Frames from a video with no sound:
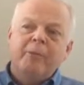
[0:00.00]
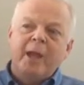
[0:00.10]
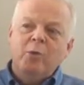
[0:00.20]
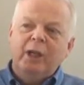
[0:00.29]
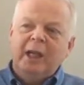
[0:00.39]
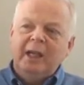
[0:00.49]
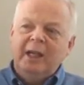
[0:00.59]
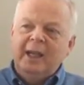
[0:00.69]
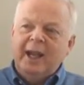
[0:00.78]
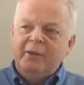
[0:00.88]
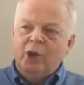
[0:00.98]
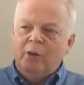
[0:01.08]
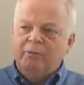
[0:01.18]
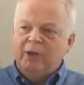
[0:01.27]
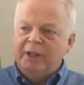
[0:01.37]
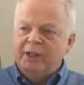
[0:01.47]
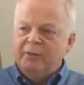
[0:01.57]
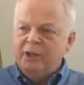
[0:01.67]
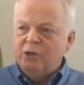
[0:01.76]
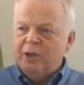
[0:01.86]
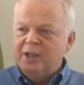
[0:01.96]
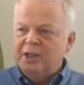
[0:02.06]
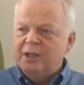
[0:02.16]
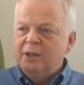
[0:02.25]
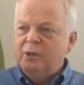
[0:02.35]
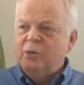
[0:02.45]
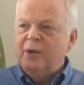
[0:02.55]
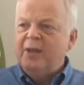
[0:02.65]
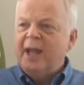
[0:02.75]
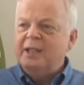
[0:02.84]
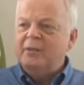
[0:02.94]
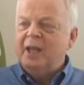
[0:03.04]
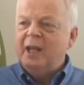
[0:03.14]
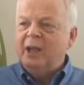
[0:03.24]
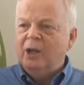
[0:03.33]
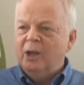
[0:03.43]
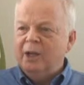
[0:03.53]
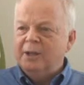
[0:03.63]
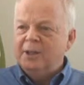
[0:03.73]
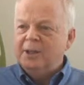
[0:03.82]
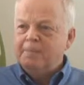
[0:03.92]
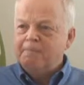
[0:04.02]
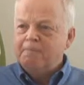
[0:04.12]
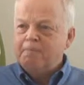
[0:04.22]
they would clearly have a conflict of interest with that of their clients.